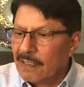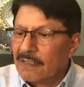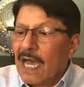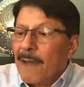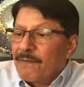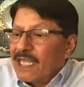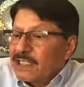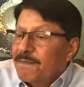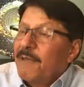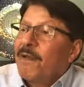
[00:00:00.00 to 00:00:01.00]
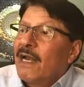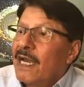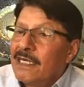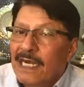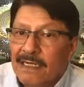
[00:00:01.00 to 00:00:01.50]
The oppressed people
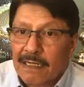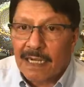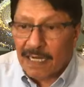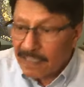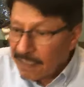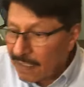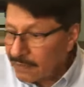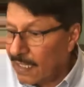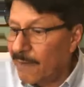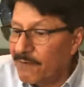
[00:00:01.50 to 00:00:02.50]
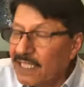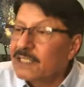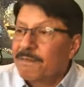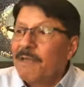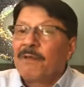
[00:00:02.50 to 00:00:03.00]
at
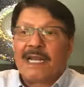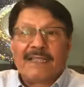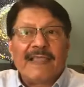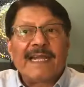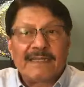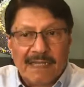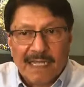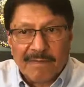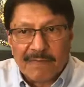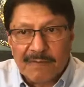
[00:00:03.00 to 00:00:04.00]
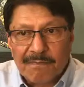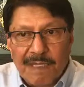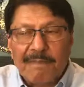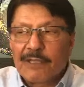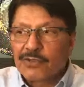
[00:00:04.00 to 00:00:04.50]
that time,
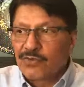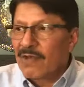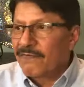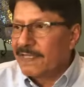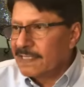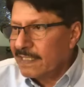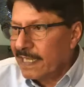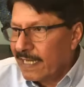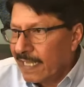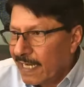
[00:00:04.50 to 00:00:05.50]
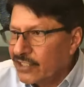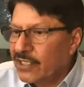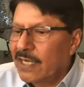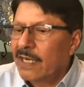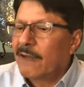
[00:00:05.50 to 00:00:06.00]
those who are facing that
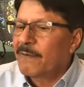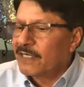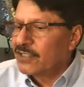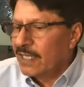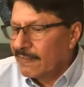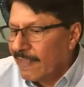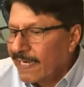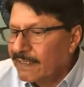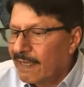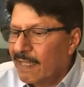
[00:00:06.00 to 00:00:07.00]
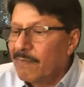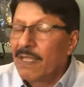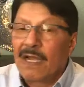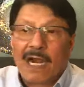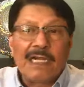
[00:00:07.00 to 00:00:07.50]
aggression and oppression at that time,
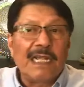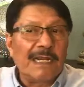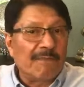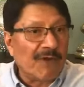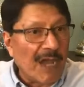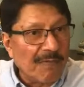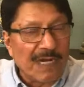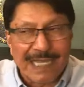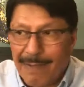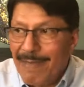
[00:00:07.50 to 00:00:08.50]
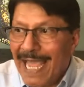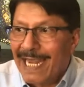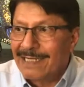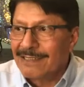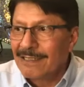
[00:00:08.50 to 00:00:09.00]
under a proper
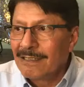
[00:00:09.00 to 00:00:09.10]
command